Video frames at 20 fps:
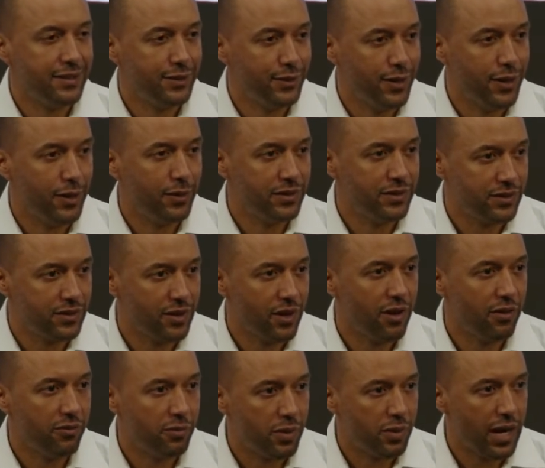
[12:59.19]
and
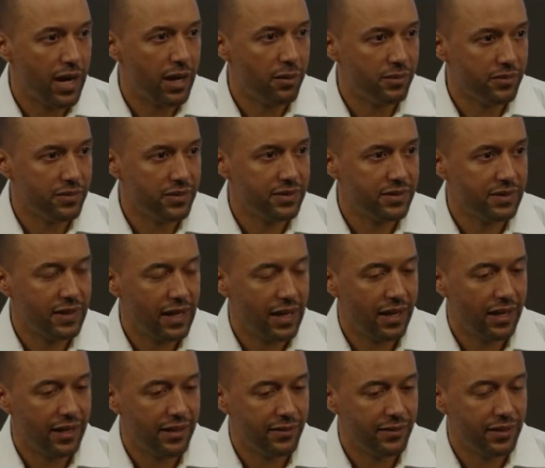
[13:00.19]
solve problems
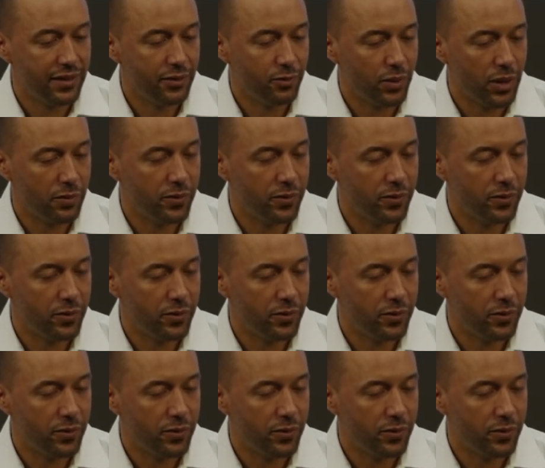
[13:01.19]
and